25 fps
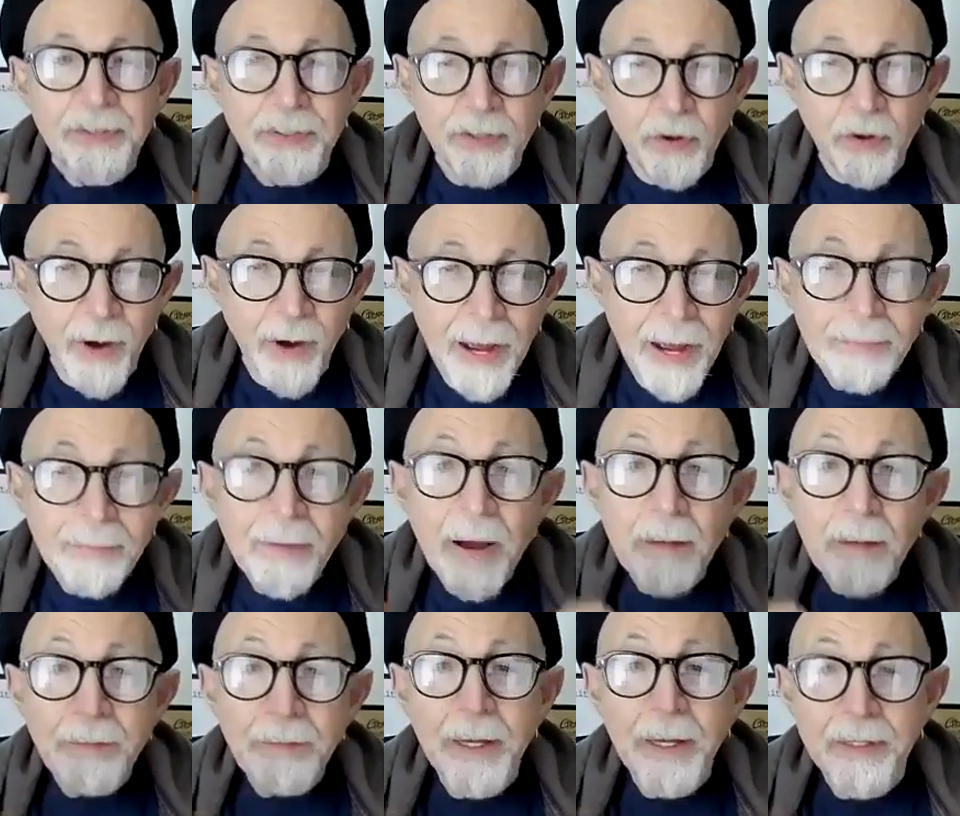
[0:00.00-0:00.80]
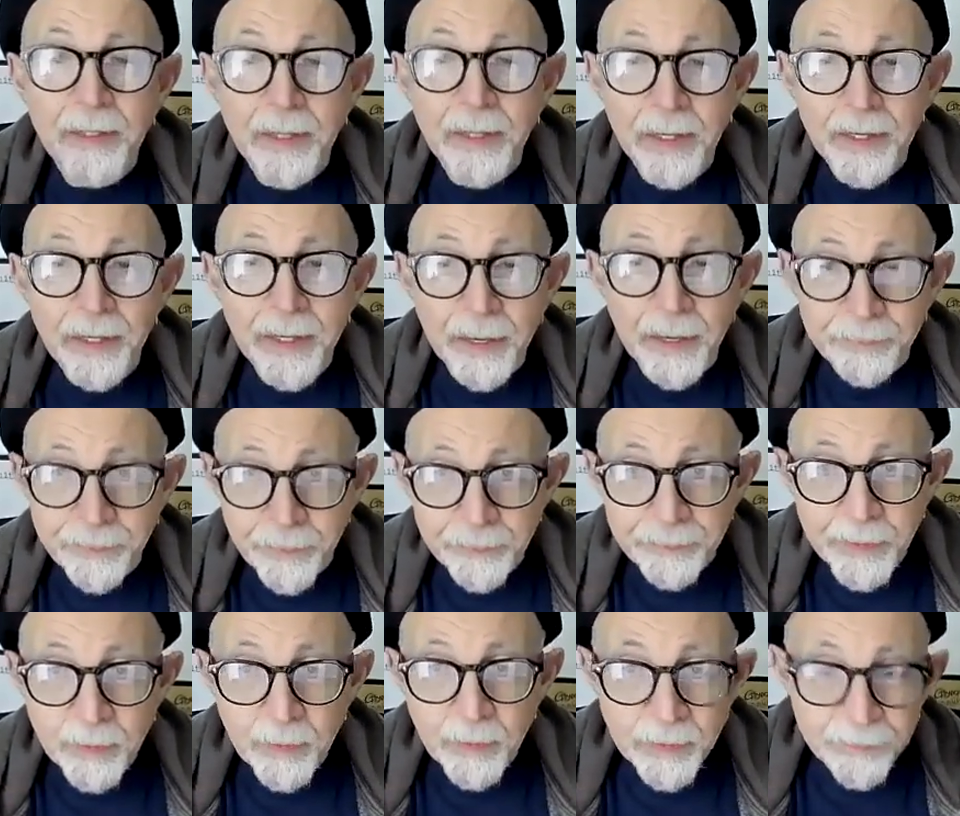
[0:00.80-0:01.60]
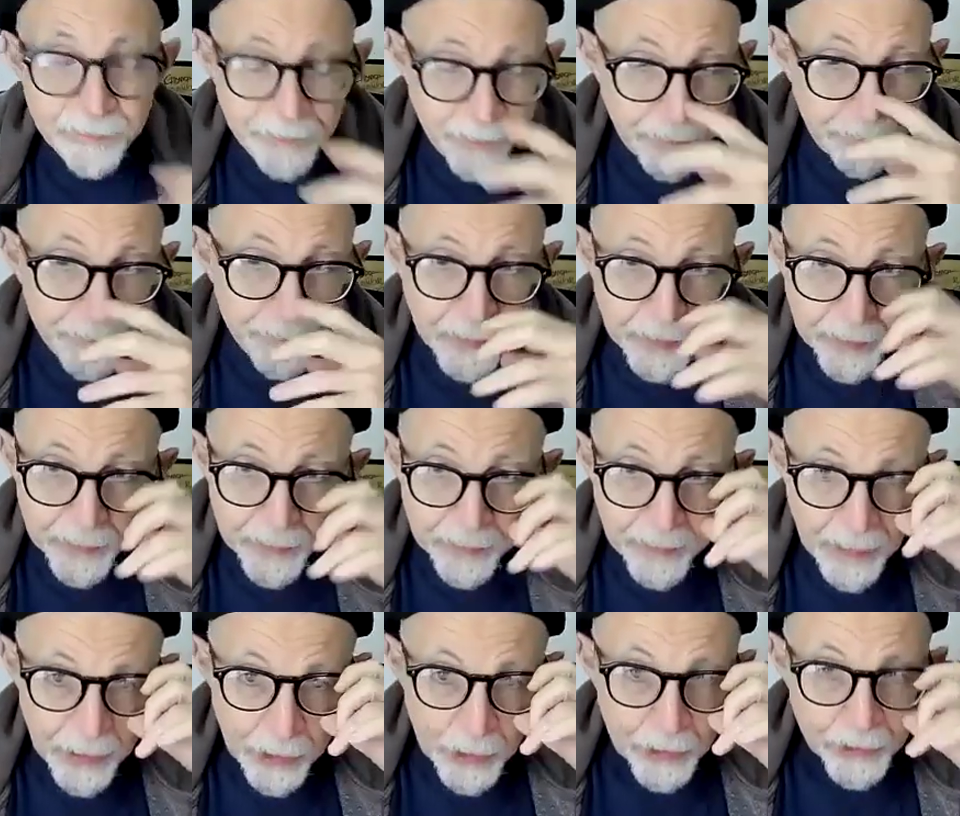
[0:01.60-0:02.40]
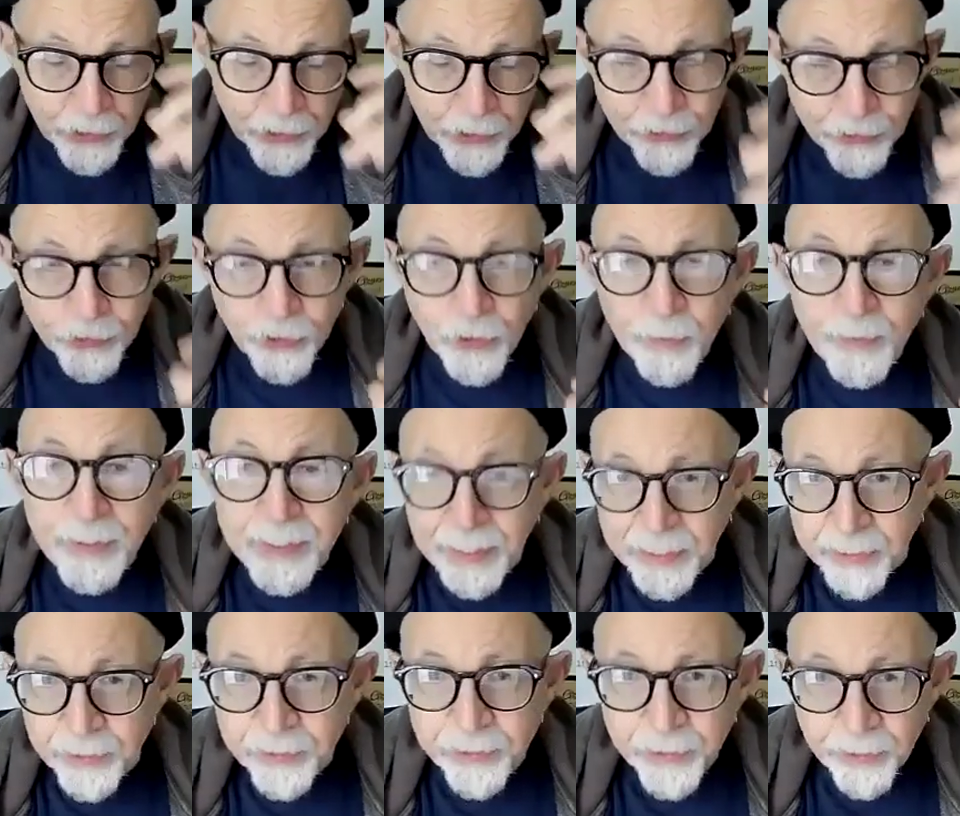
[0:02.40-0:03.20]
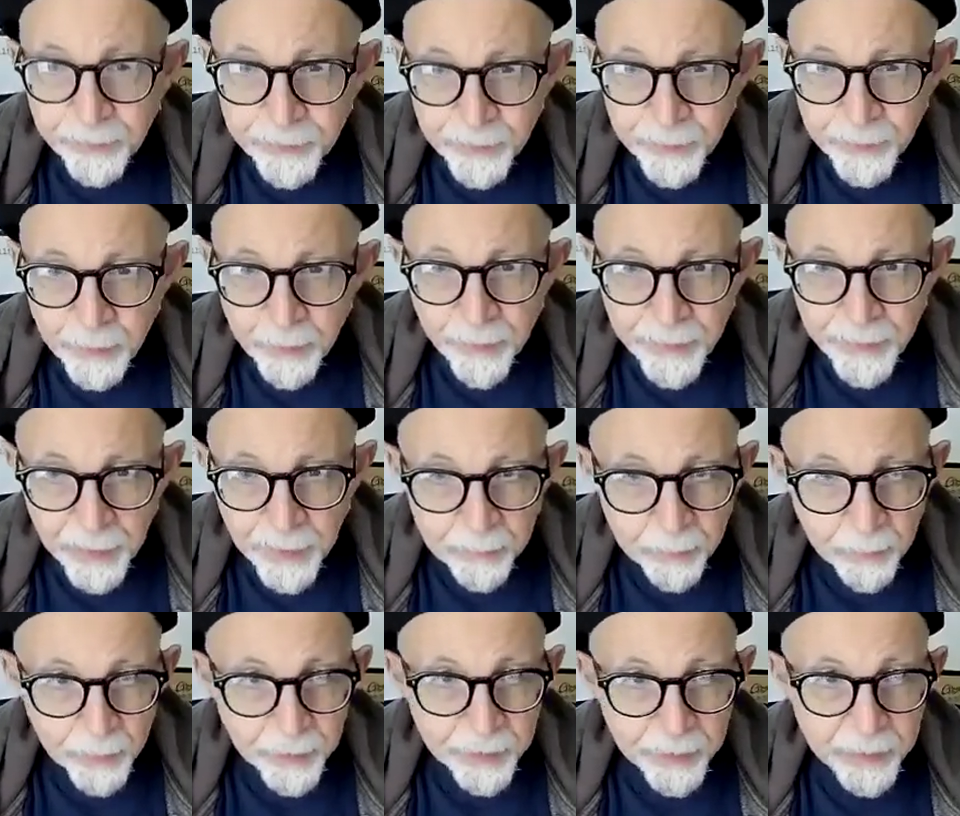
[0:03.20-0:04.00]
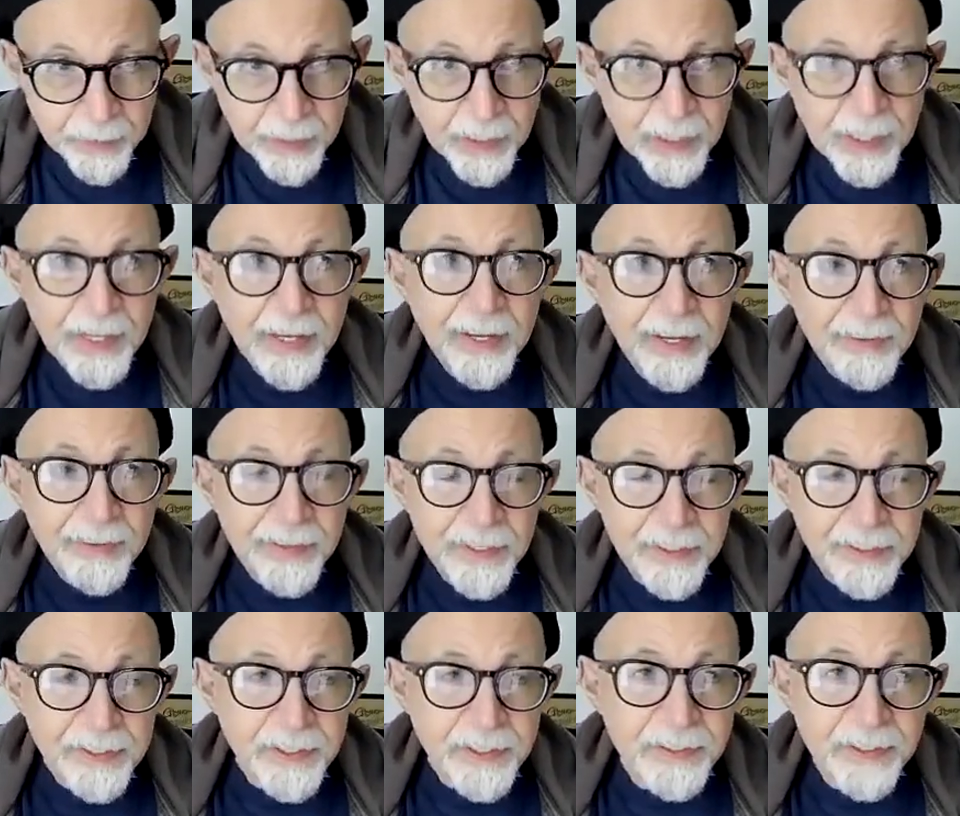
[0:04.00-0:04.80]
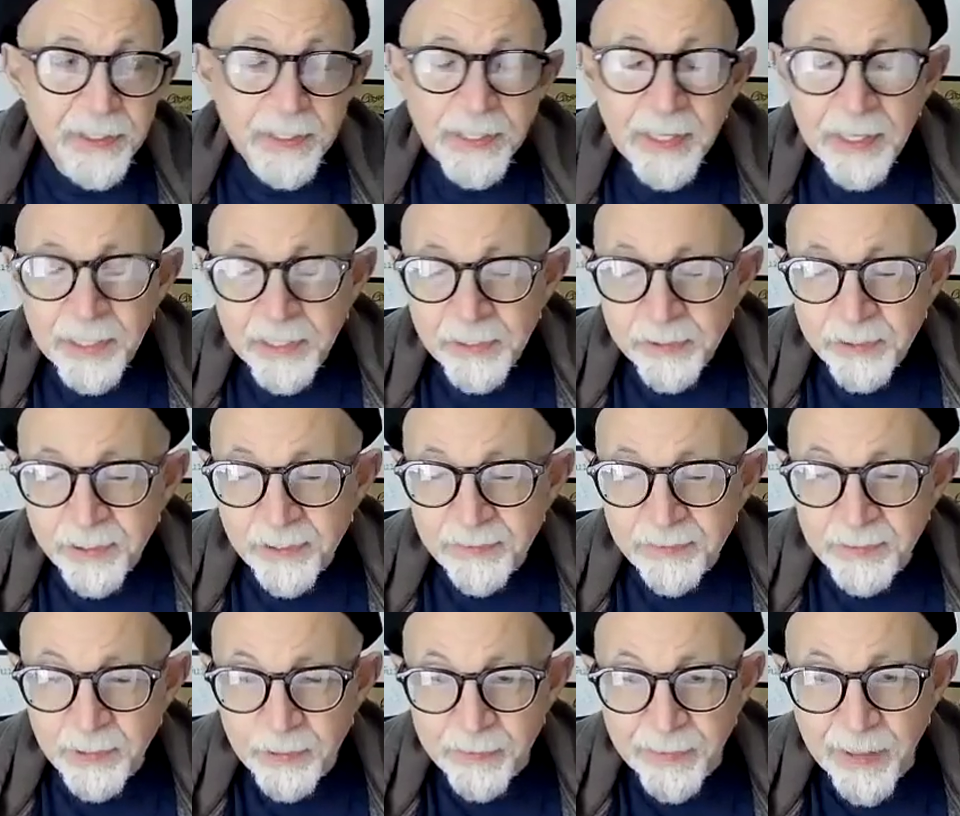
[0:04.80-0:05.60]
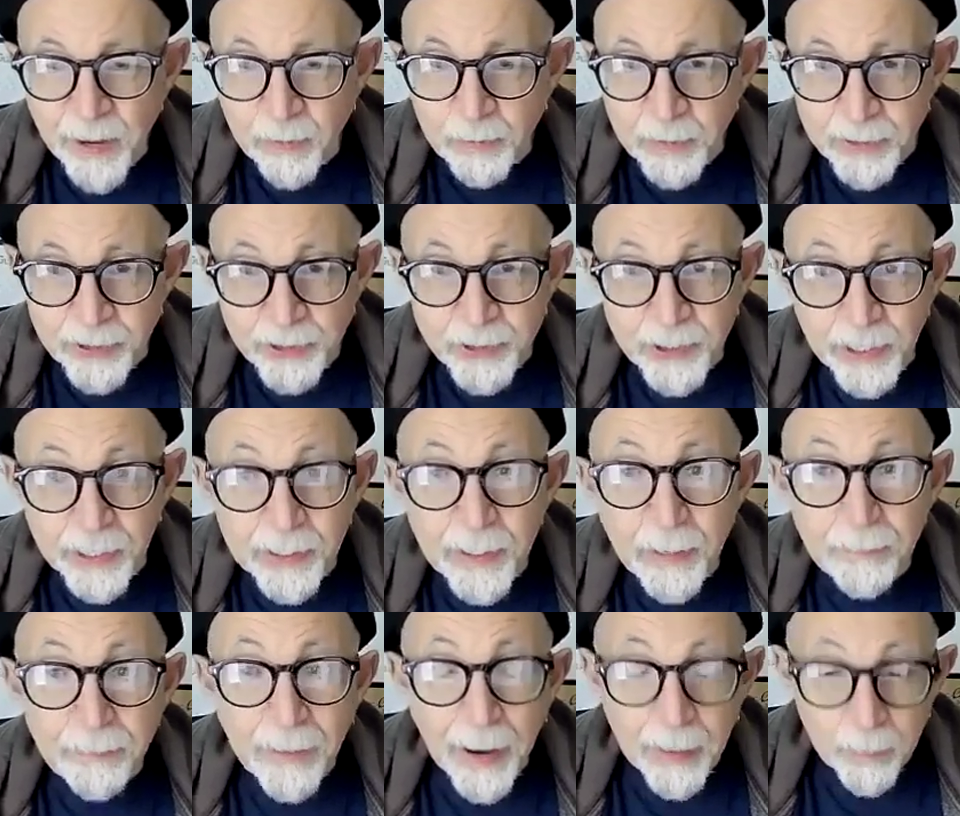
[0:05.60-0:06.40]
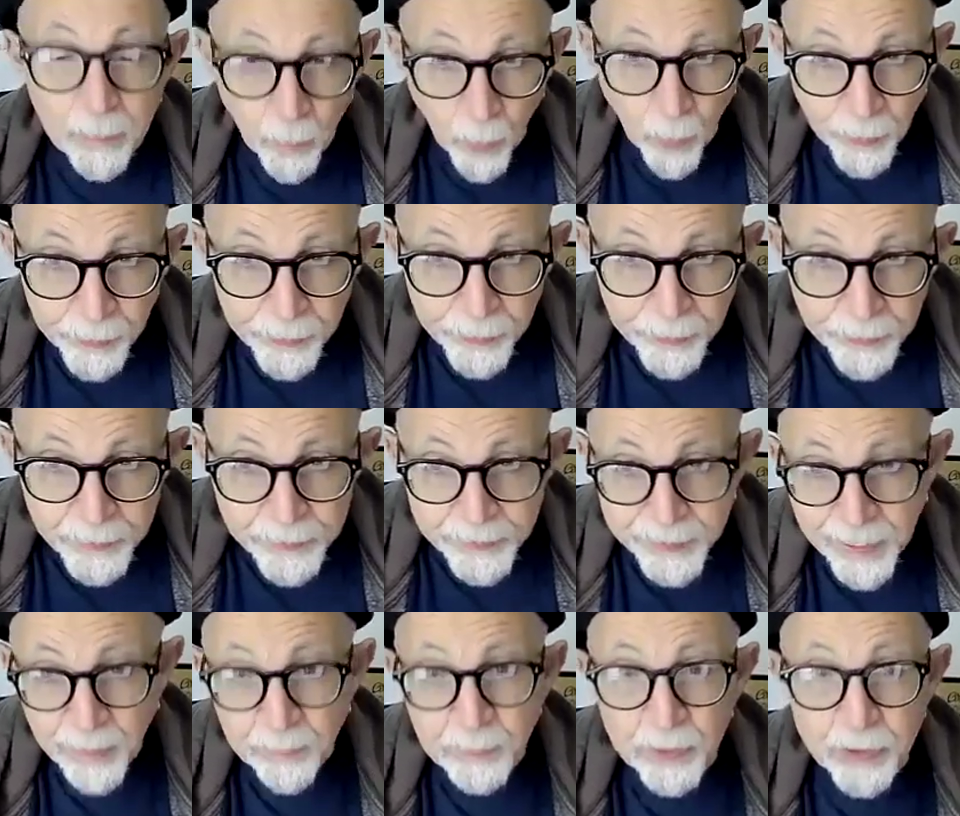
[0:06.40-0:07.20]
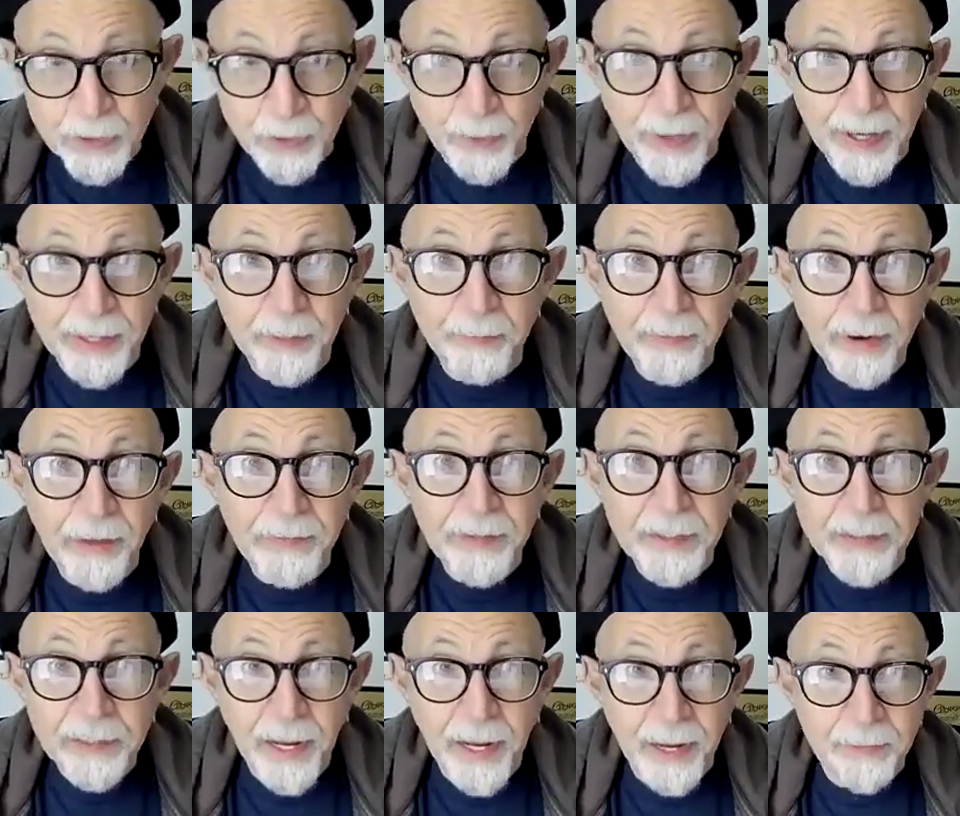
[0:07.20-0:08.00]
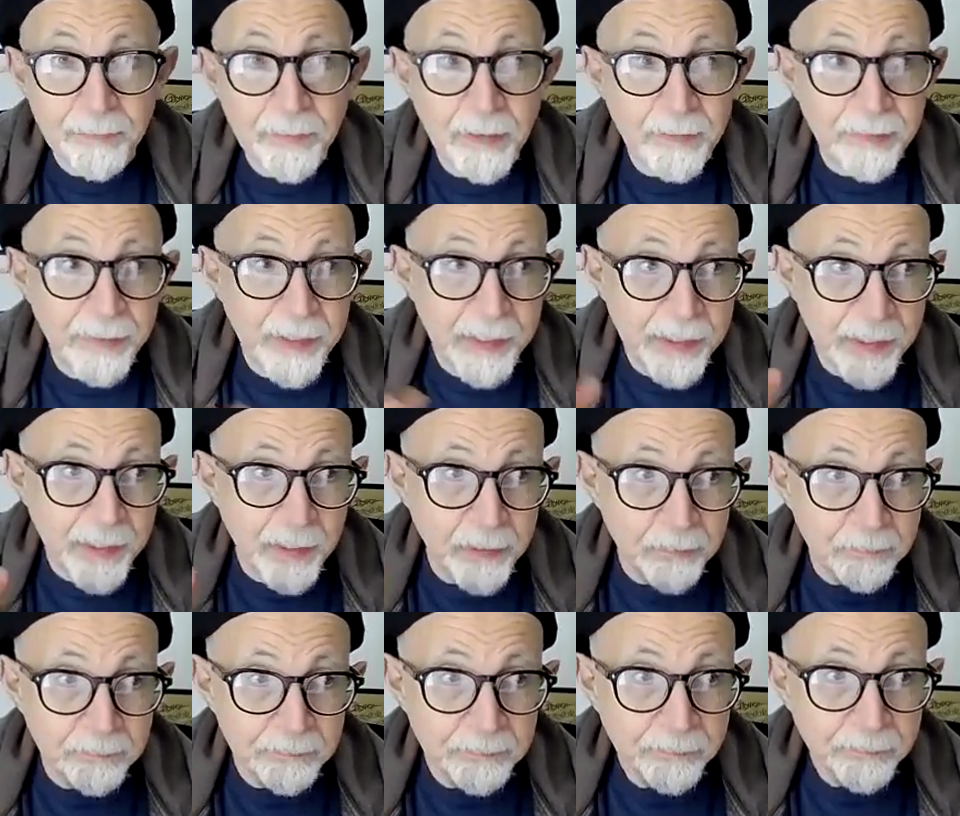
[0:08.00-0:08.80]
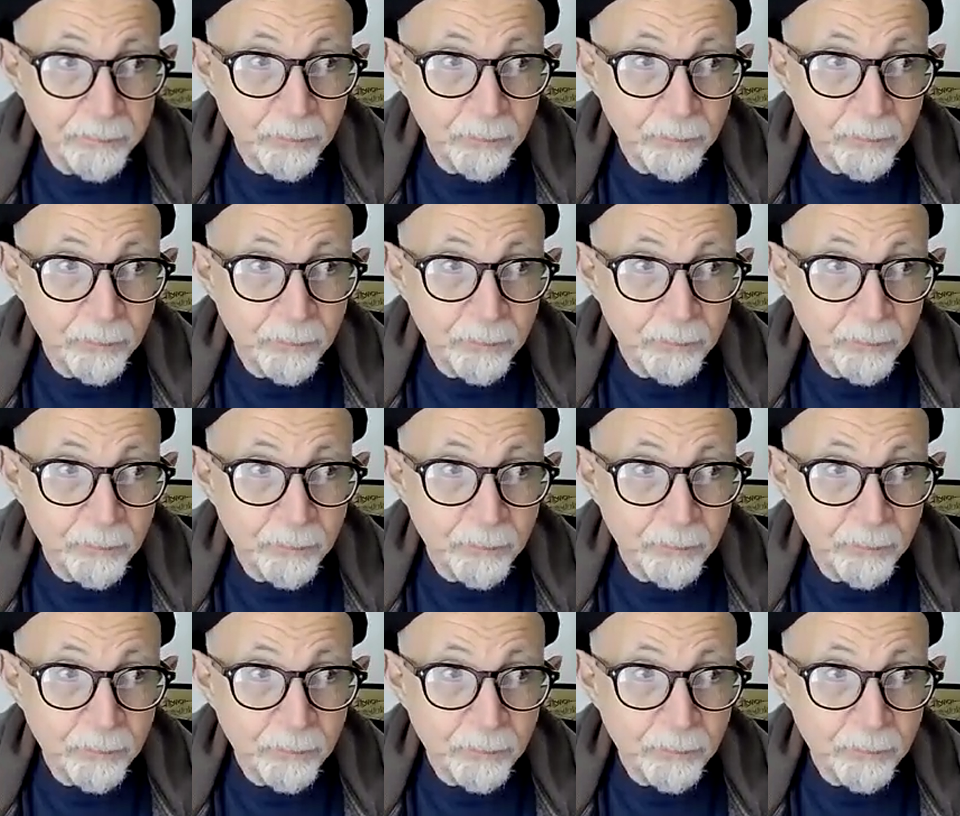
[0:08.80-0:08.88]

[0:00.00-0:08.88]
So I'm up at 5150 to do an interview with Edward. This is an interview that was set up by Warner's. That was right around the time of the